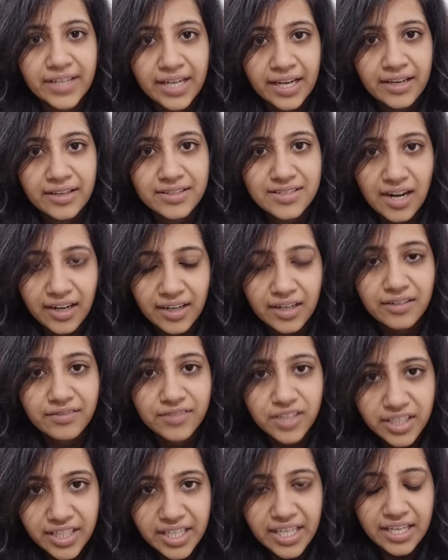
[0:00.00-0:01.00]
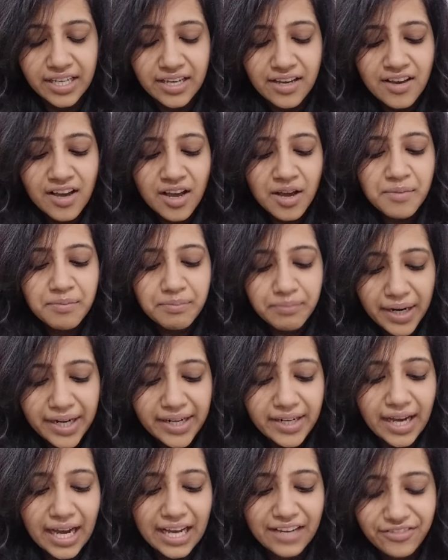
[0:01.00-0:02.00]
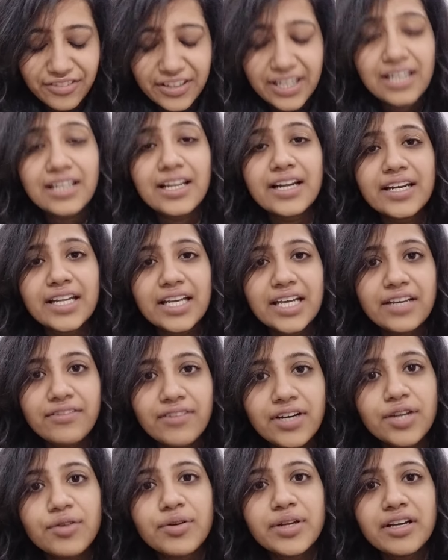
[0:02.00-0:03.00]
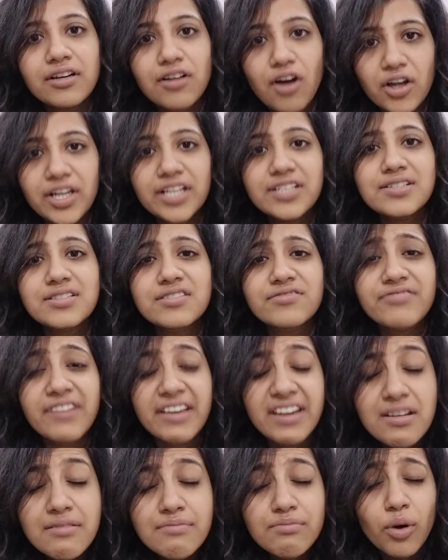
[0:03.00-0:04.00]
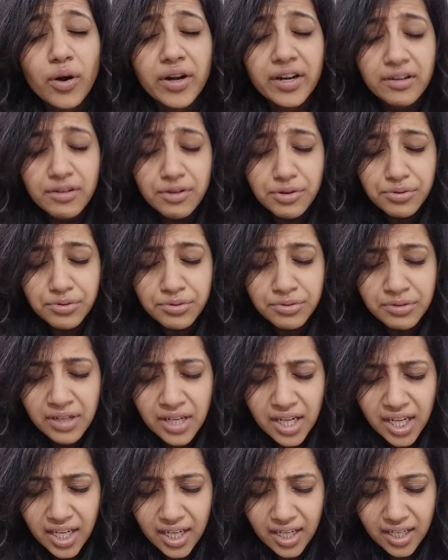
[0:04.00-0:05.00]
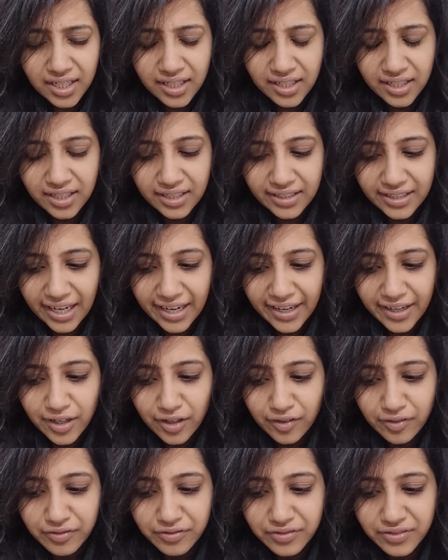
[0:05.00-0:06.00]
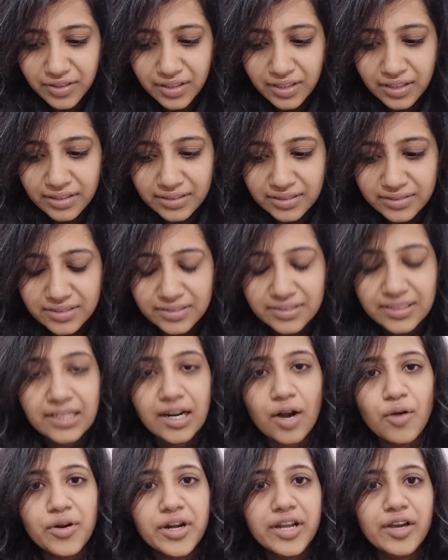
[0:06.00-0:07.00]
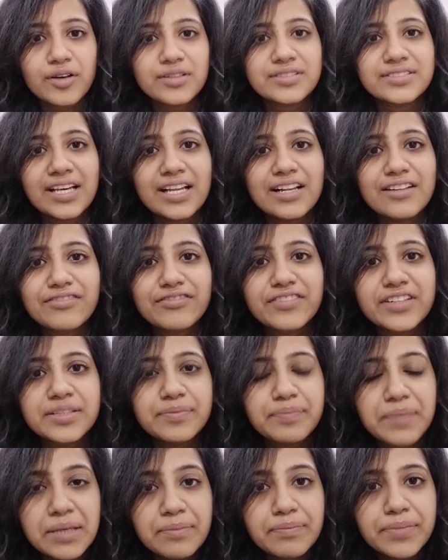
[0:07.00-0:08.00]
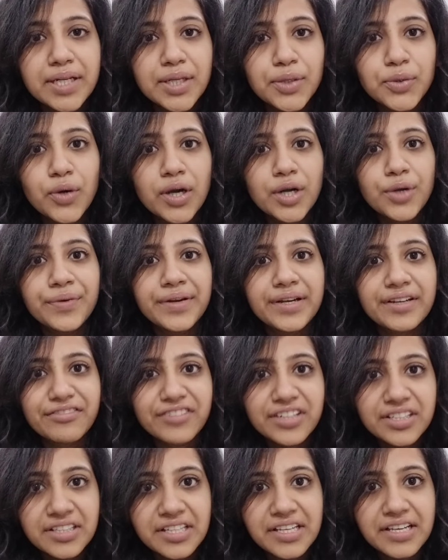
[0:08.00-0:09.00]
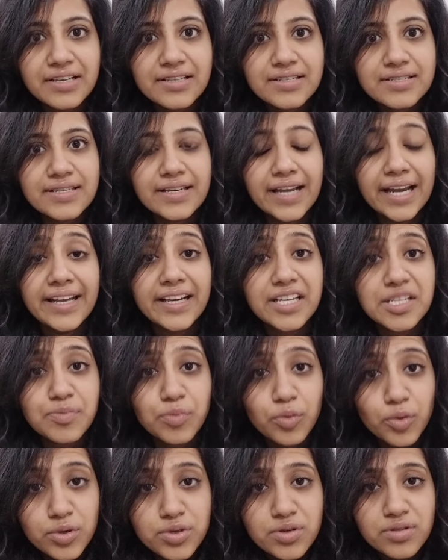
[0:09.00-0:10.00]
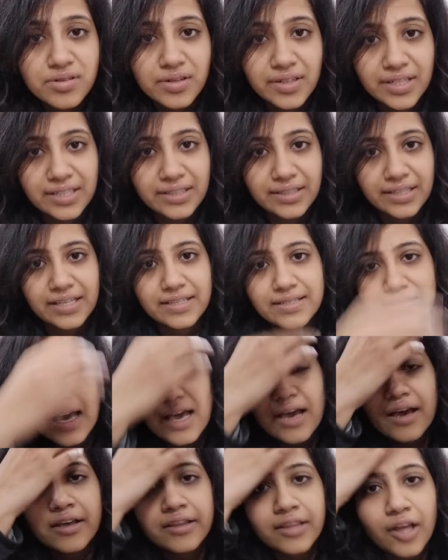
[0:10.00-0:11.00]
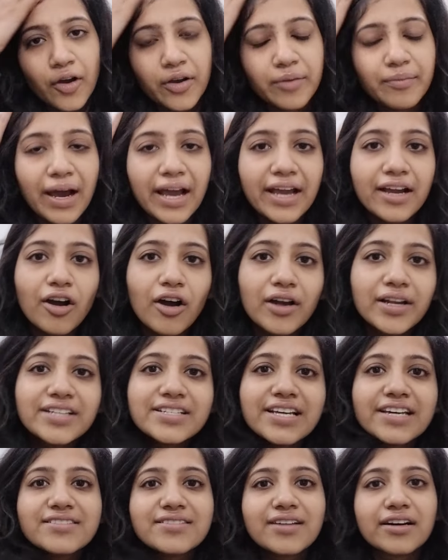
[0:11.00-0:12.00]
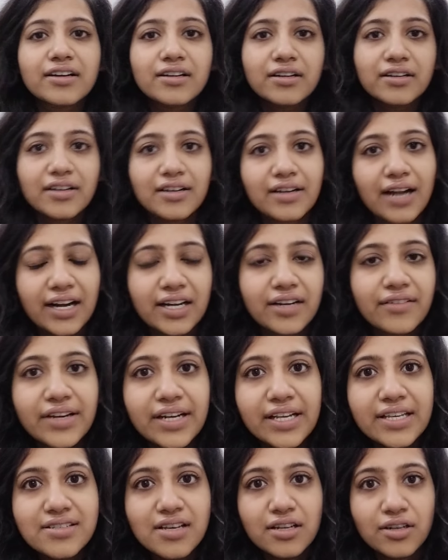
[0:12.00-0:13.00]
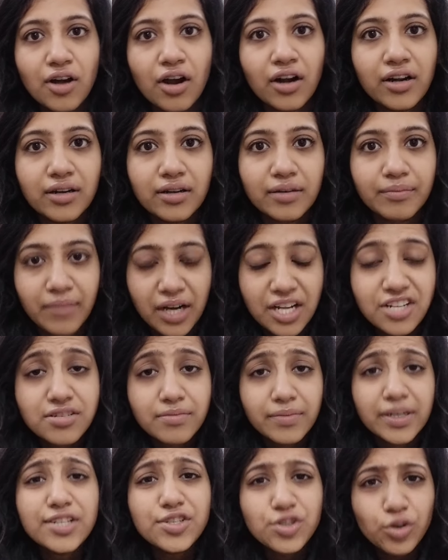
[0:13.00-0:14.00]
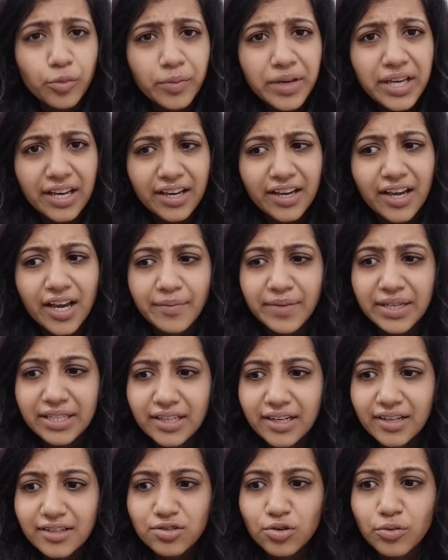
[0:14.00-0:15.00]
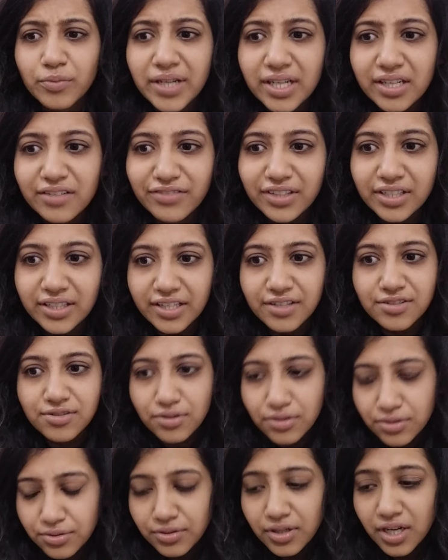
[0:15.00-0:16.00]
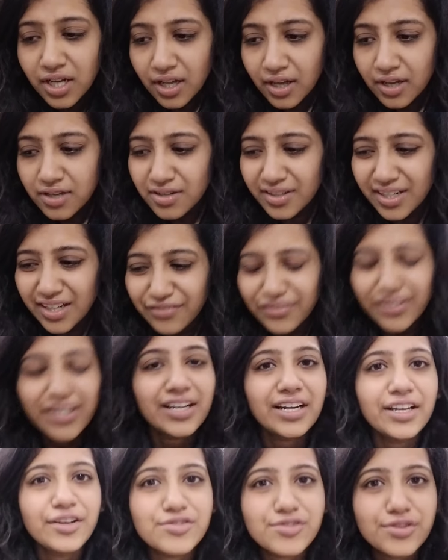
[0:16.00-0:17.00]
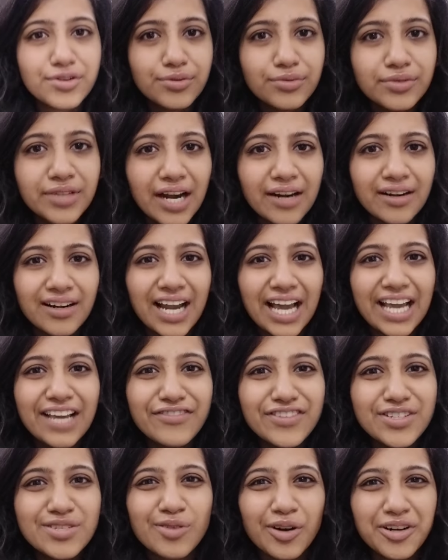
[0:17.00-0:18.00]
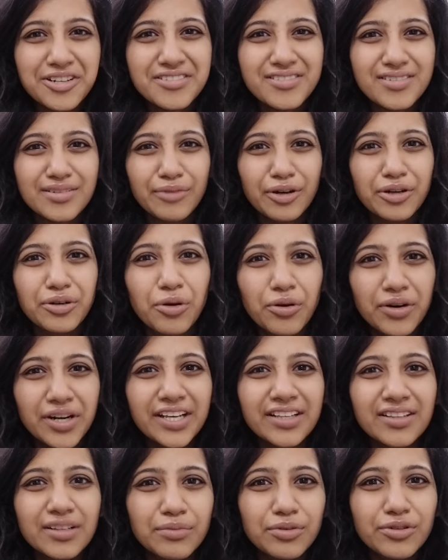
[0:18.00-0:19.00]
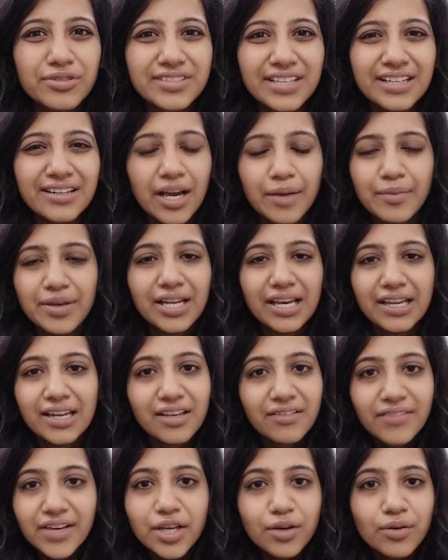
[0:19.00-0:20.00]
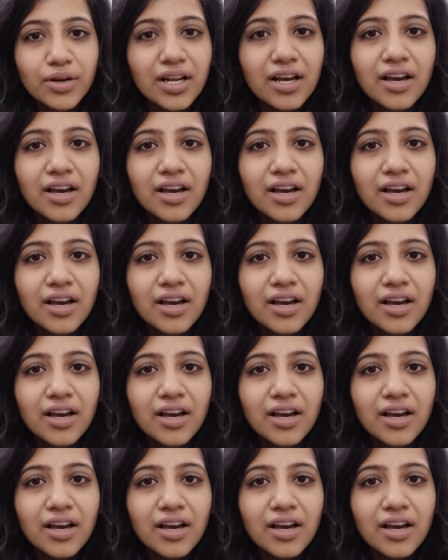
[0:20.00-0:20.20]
when I started working. But I feel that even during college, it's very important to surround yourself with people who are doing different things, get exposed to certain things. Now in my college, extracurricular activities are not much, but jo bhi hai. I mean, there are so many different things to do. So definitely you should do that. Life is not just about ghoting the books. And I mean, anyway,